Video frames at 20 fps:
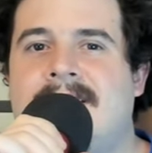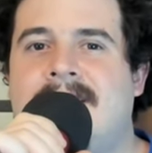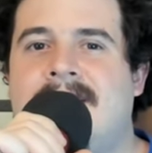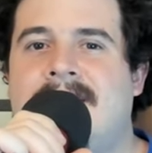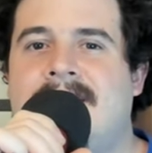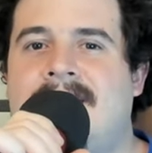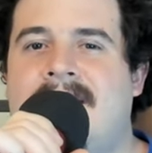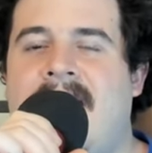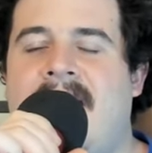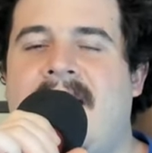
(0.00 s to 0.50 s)

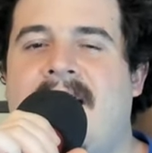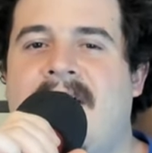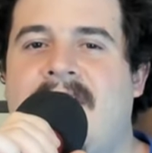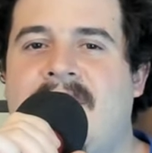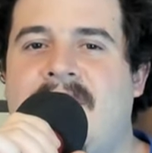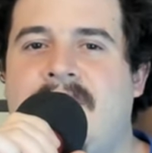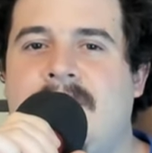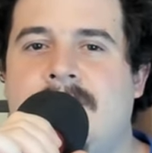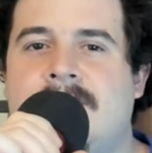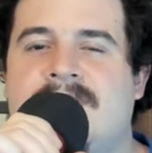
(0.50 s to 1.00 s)
Not a
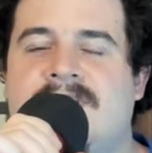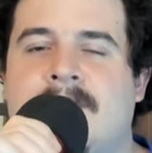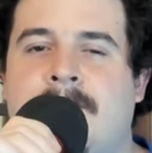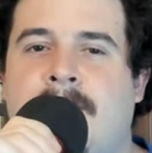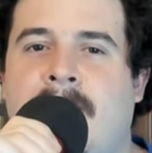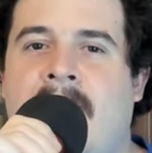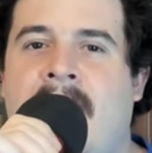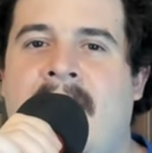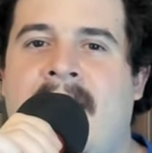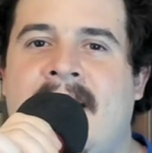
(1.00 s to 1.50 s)
huge
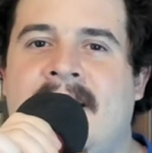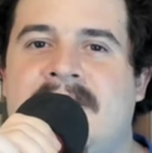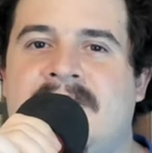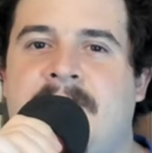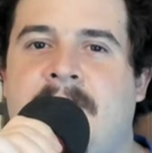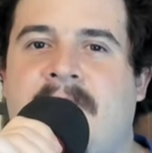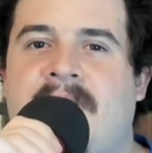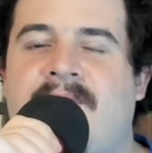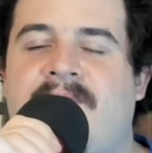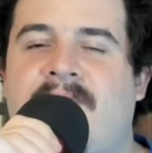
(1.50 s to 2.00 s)
surprise,
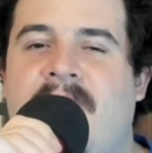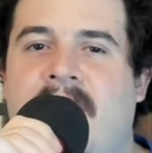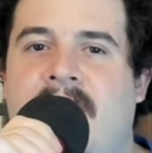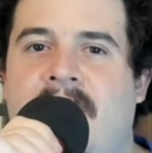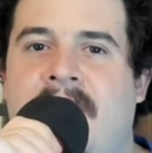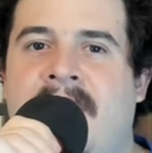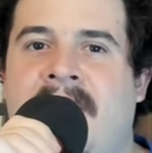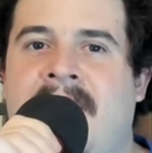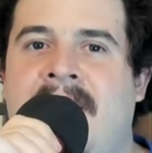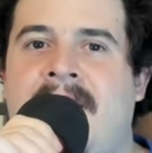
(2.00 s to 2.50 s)
but a
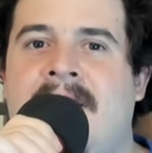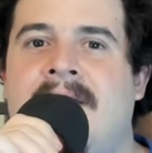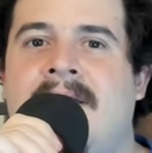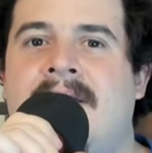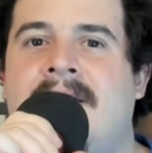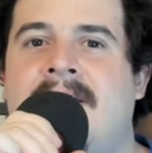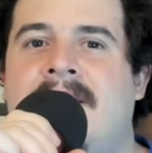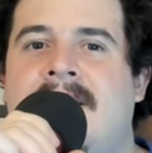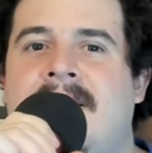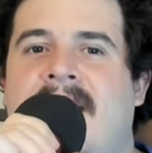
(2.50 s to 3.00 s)
very
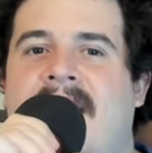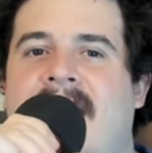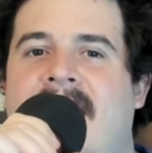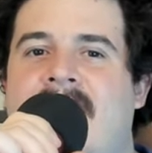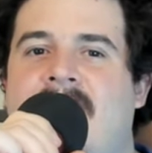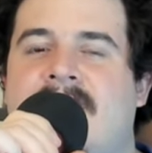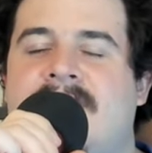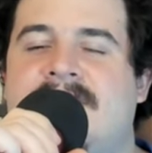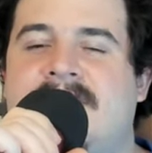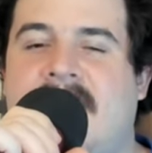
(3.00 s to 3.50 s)

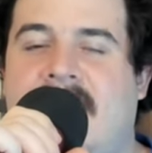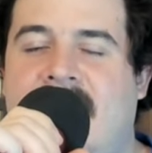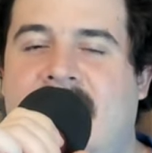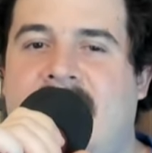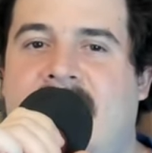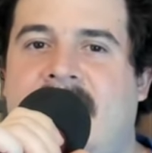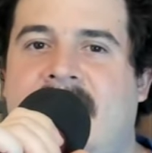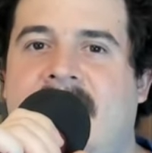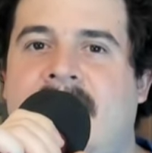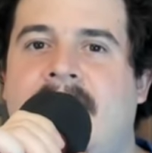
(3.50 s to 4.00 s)

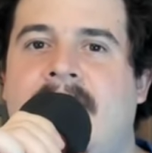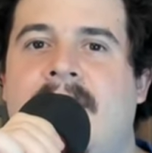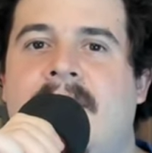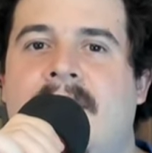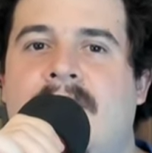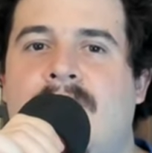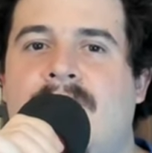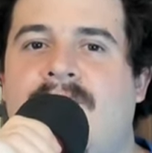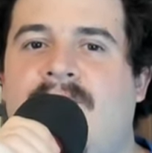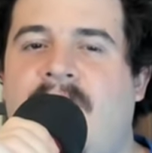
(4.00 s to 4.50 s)
entertaining
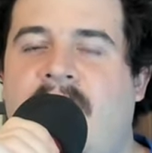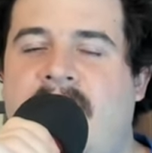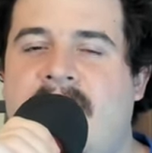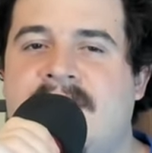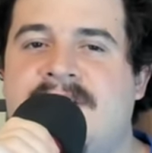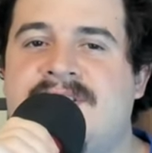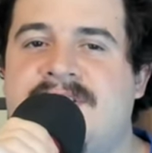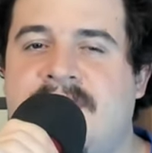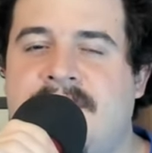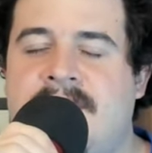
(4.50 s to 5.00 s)

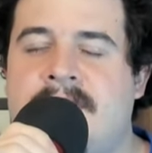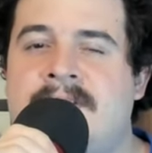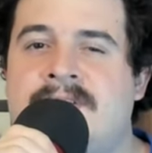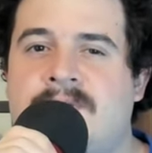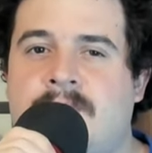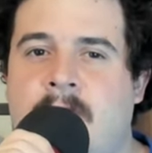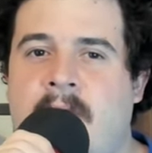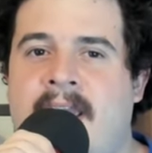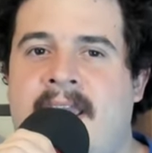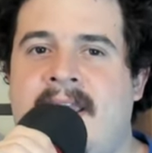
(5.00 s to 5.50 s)
finish to this
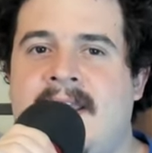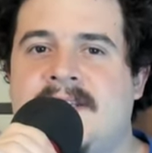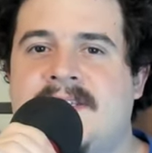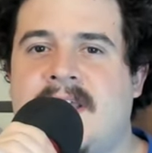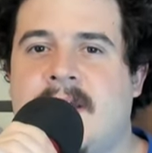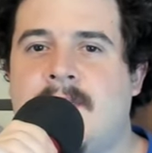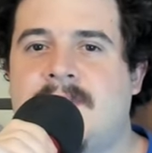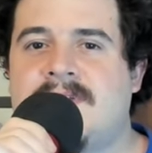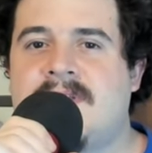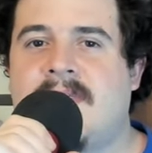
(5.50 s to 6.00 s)
race. I
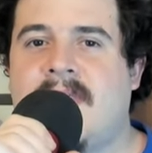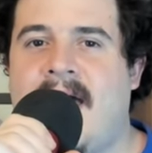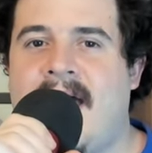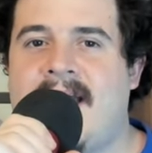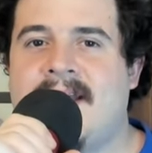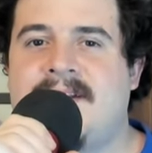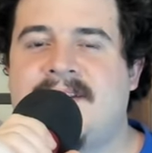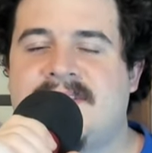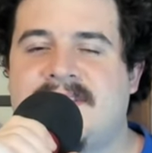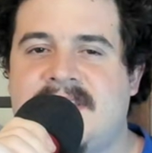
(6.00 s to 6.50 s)
was
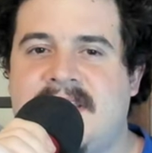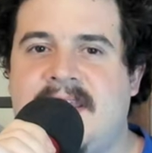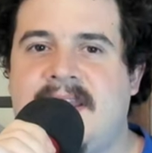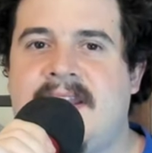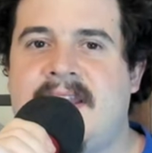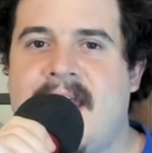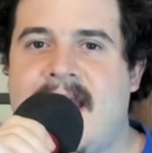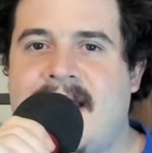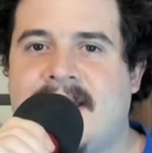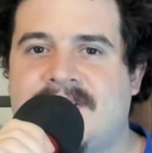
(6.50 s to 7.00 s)
glad to see
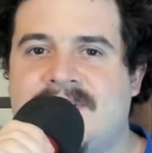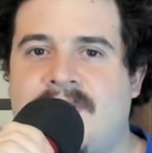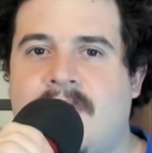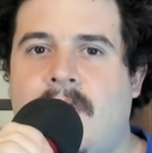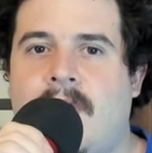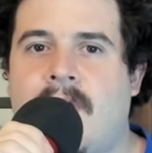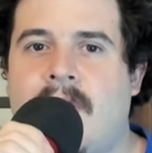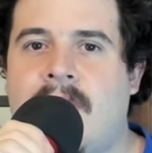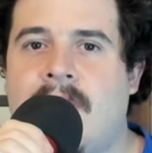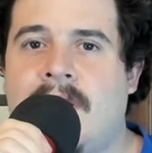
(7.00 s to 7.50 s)

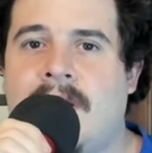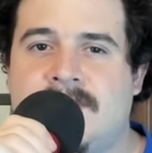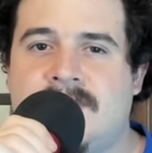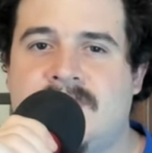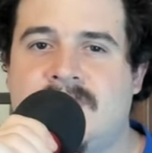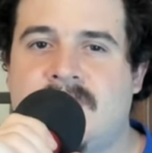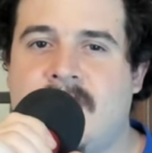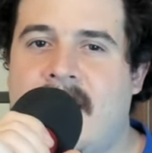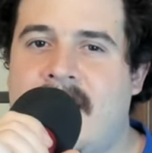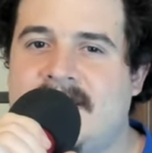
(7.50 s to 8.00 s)
NASCAR
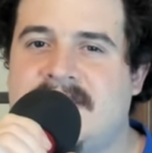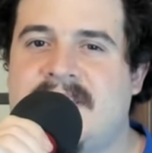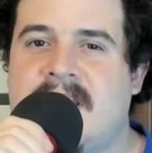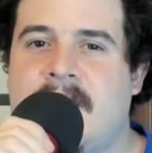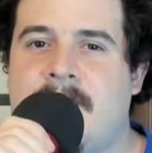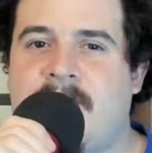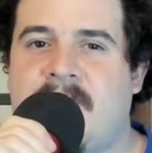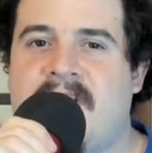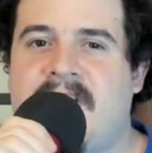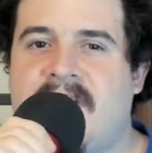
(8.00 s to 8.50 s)
try
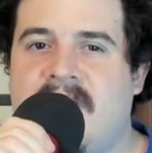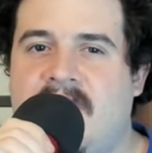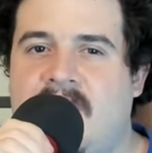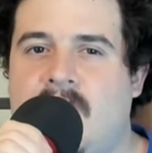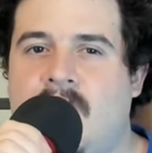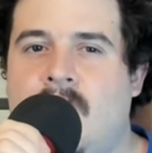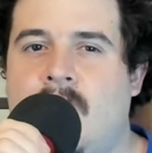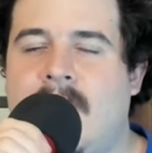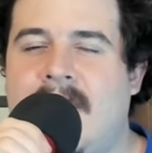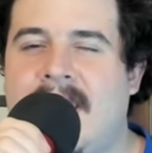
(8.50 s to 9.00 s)
something
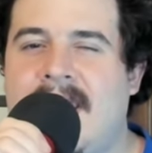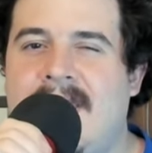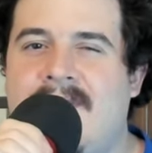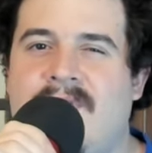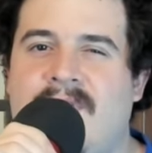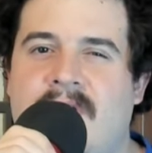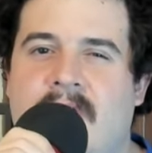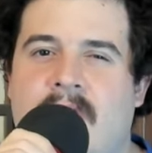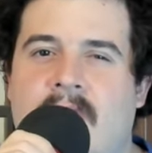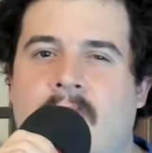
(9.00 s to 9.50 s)
new, even
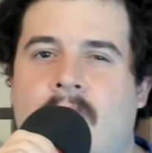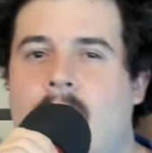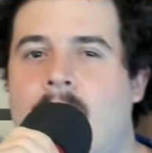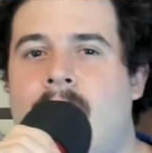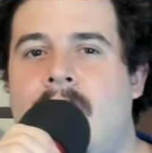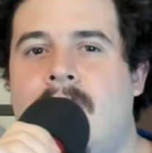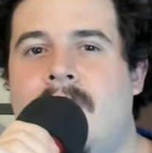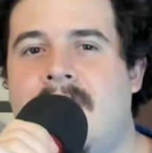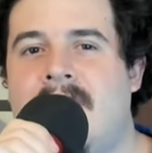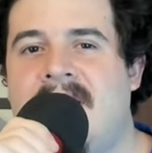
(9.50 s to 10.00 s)

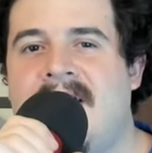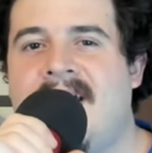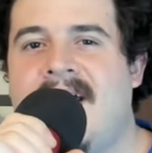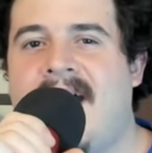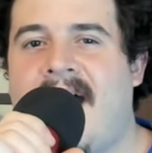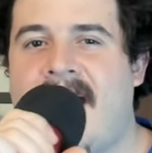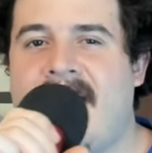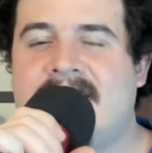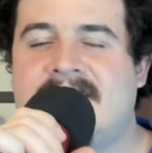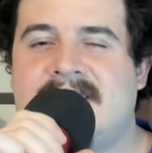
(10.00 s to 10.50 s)
though
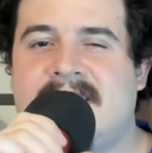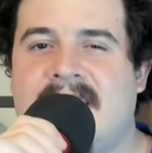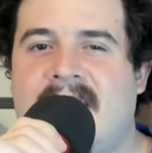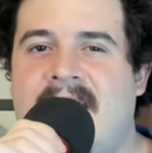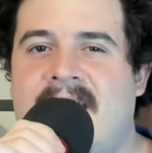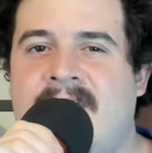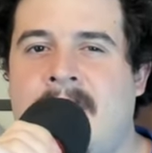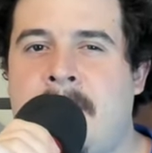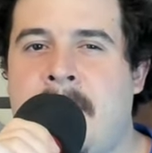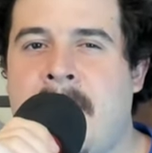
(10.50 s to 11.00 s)
I'd say
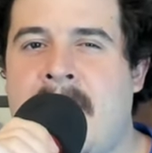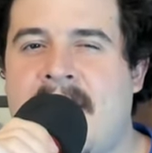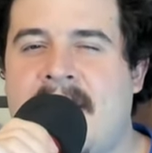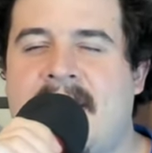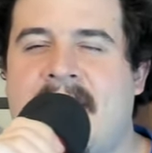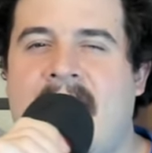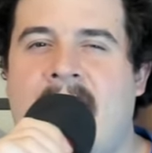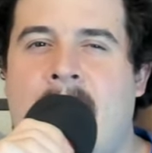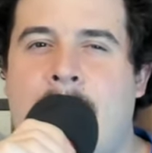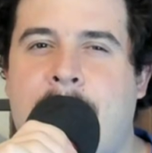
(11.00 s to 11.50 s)
they made a
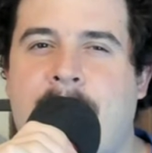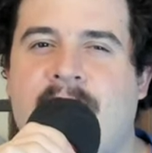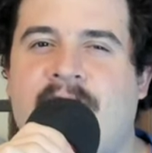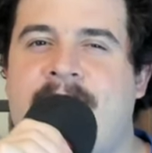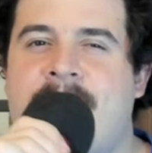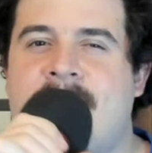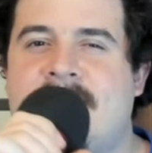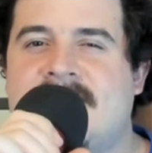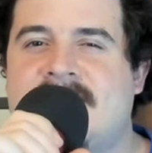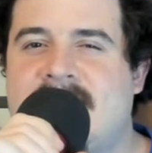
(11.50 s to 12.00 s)
couple of
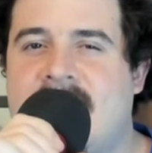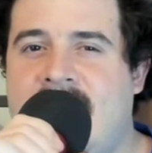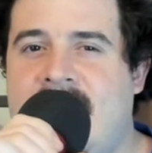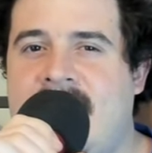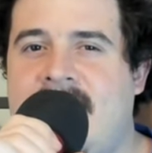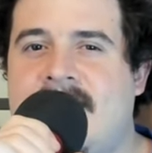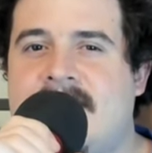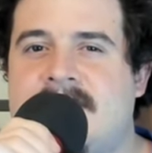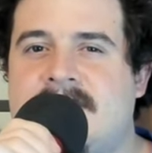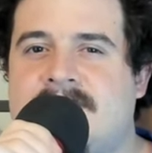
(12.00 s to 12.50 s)

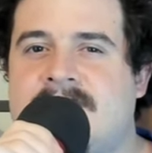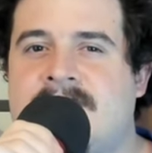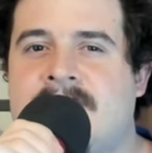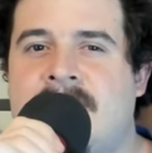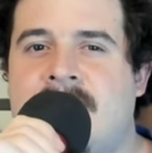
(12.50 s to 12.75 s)
mistakes